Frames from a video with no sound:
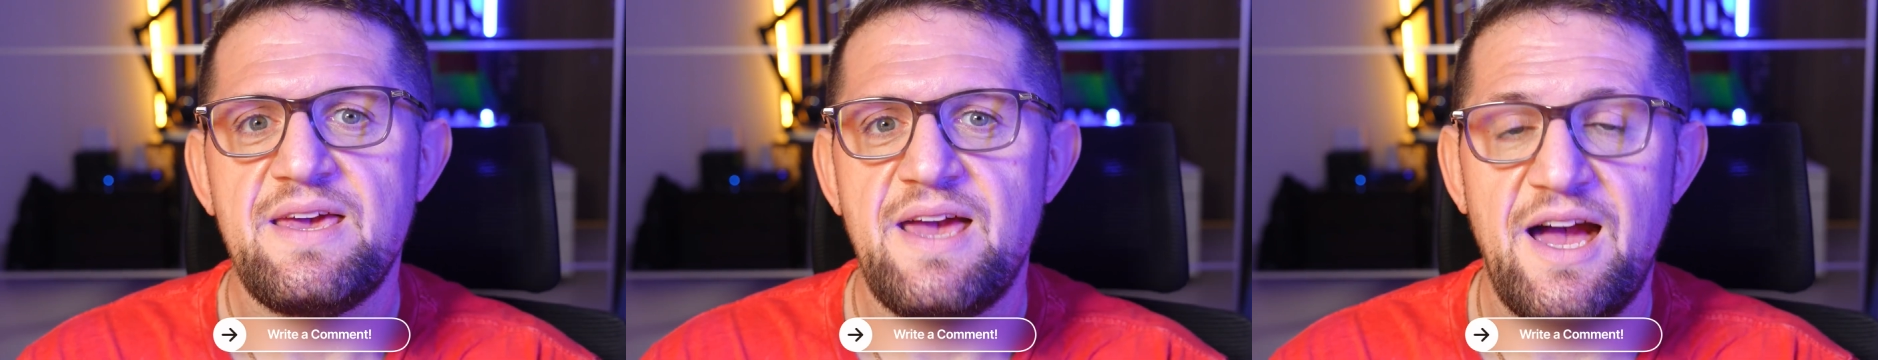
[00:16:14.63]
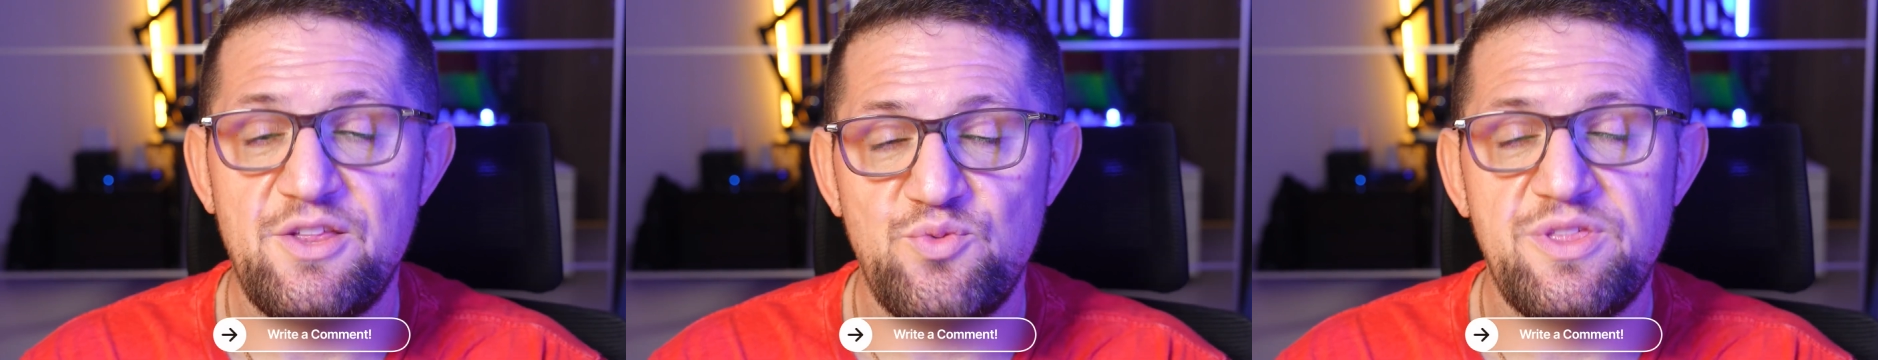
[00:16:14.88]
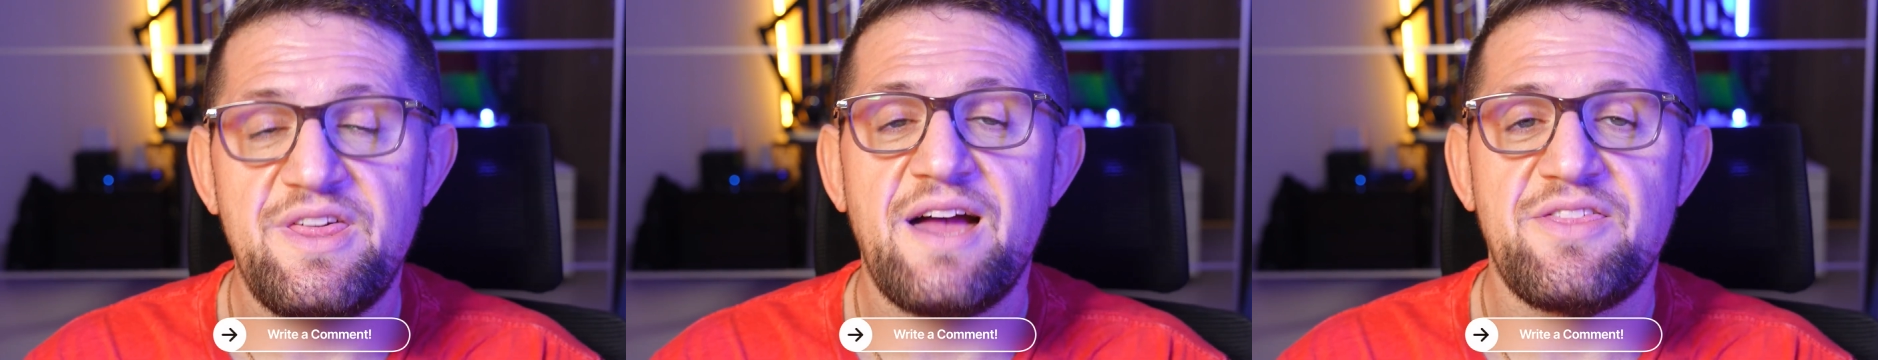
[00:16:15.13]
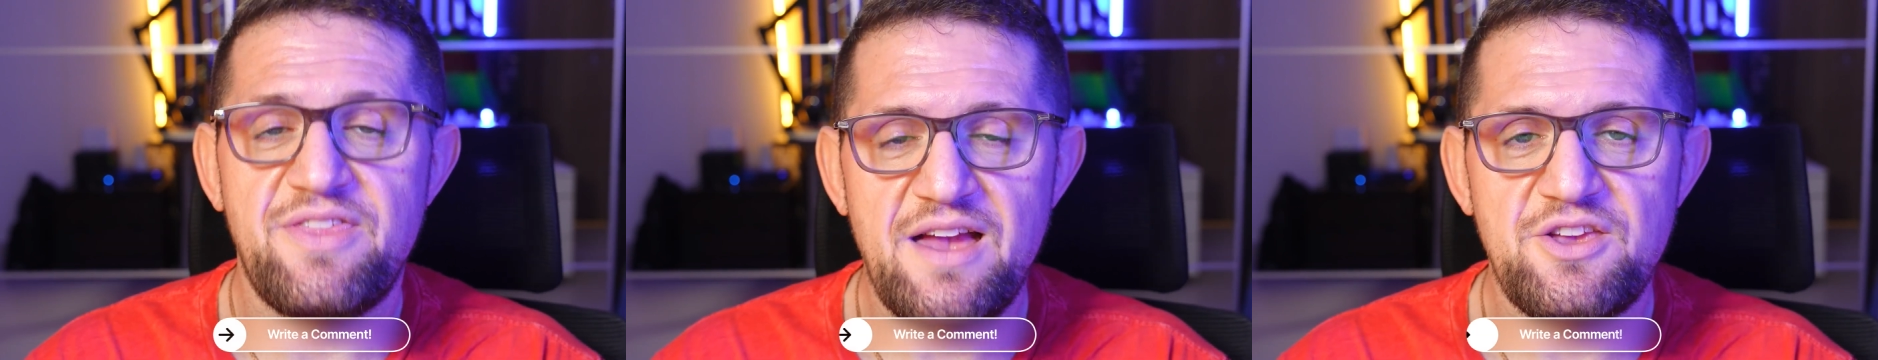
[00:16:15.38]
And with
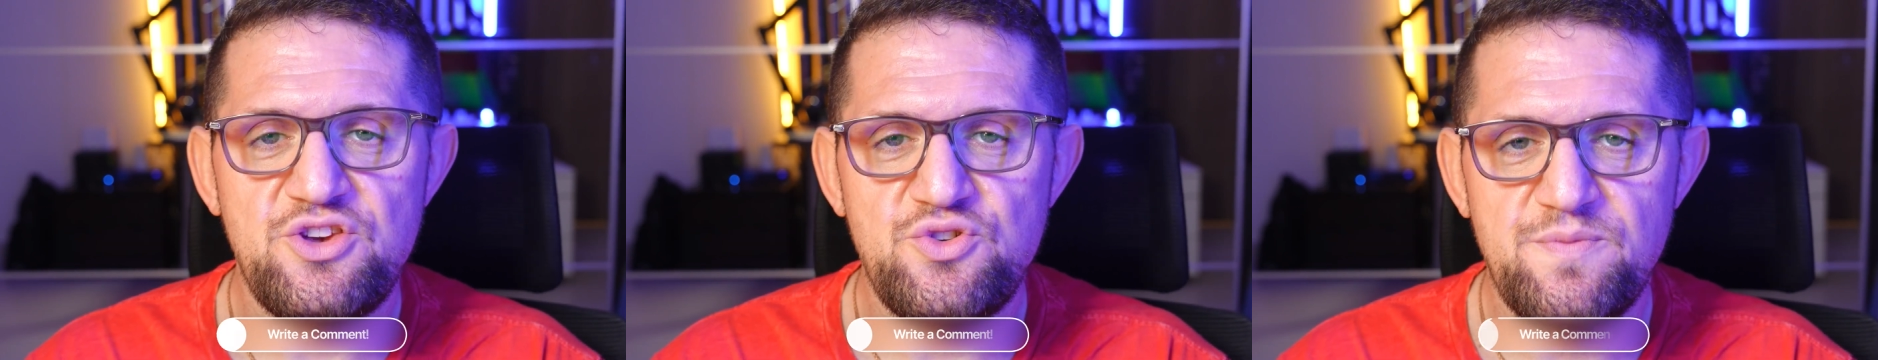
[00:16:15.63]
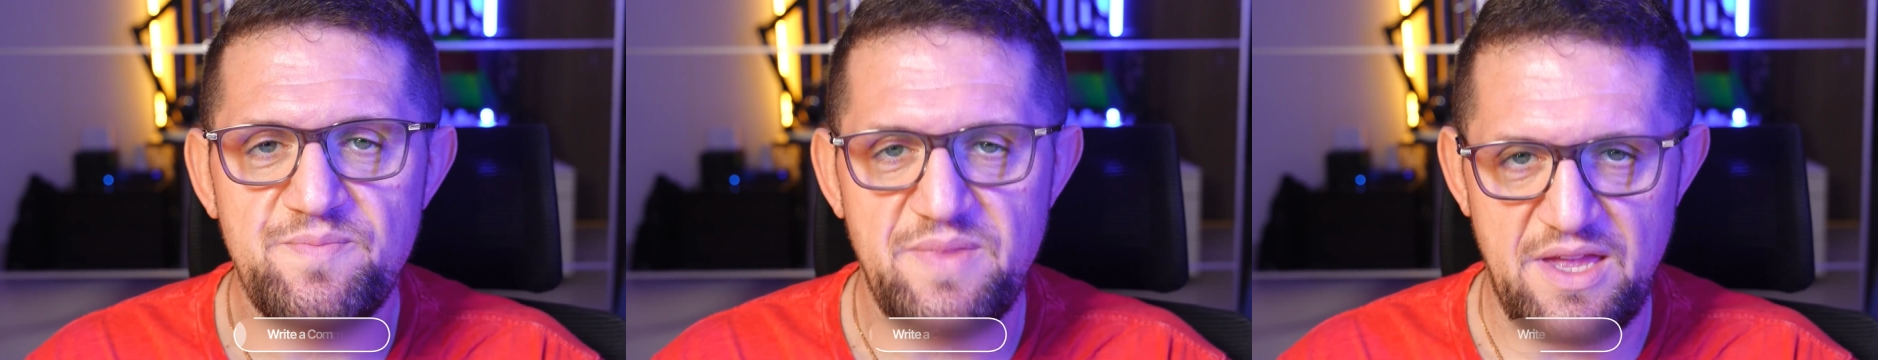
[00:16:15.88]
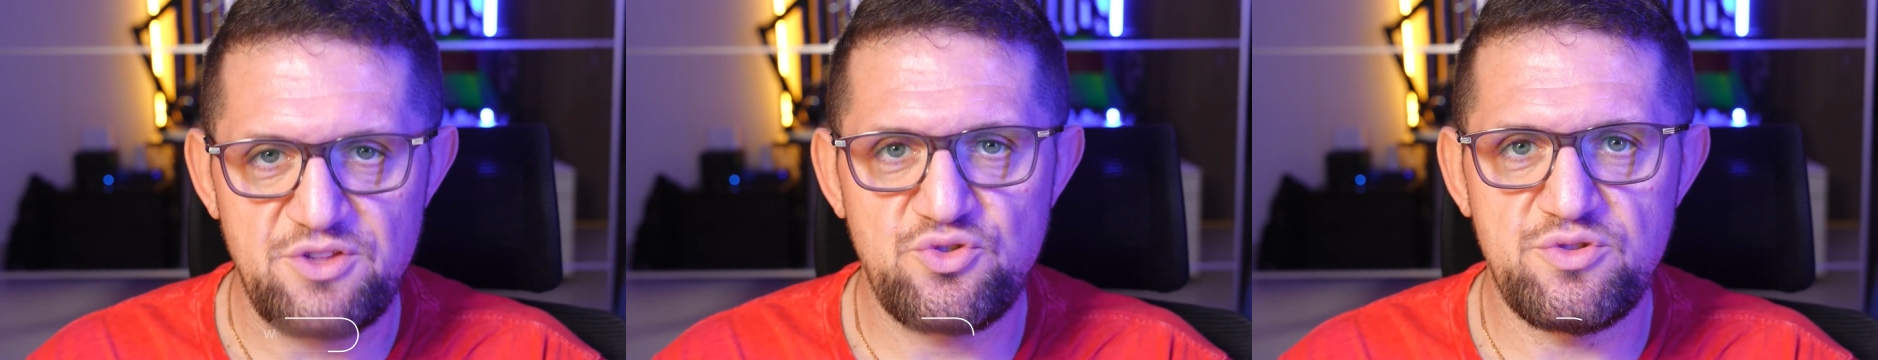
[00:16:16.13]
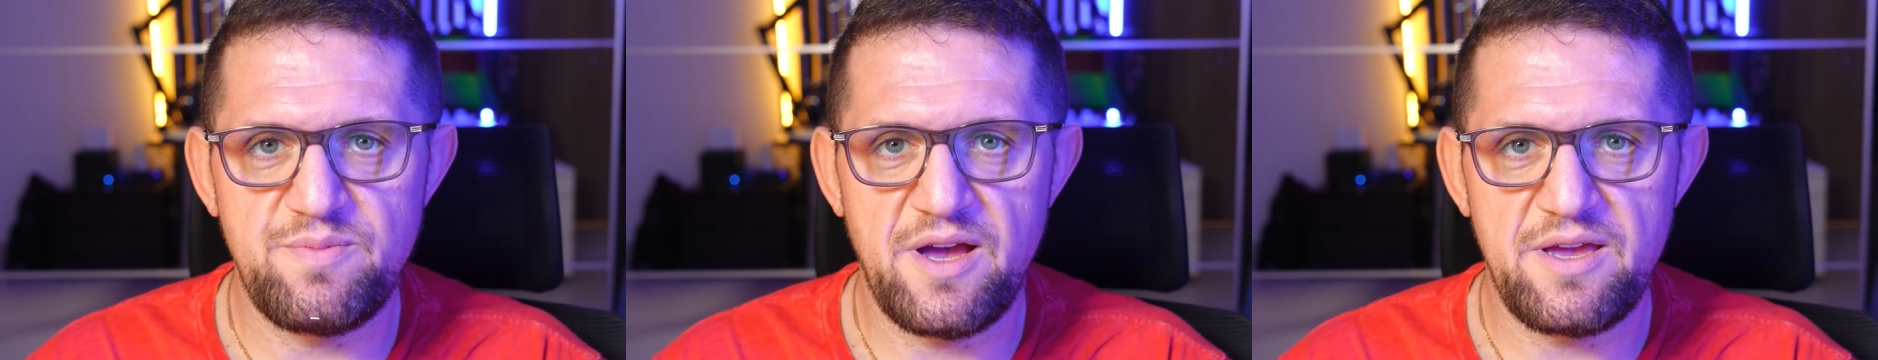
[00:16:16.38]
that, thank you and goodbye.